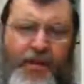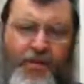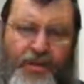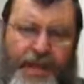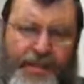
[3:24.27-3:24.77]

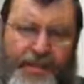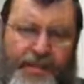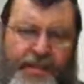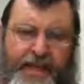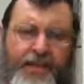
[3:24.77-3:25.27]
So that's the
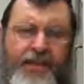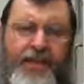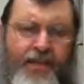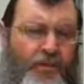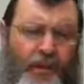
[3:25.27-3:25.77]
second
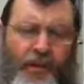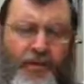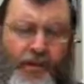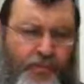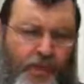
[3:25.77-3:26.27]
sin, and we don't have
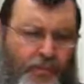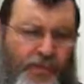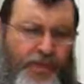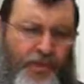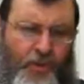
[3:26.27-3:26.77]
any
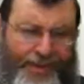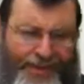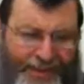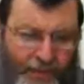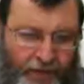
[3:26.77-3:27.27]
problems. That's
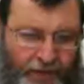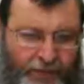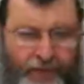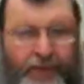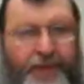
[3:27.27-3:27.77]
quite clear what
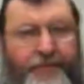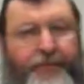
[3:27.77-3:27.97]
happened there.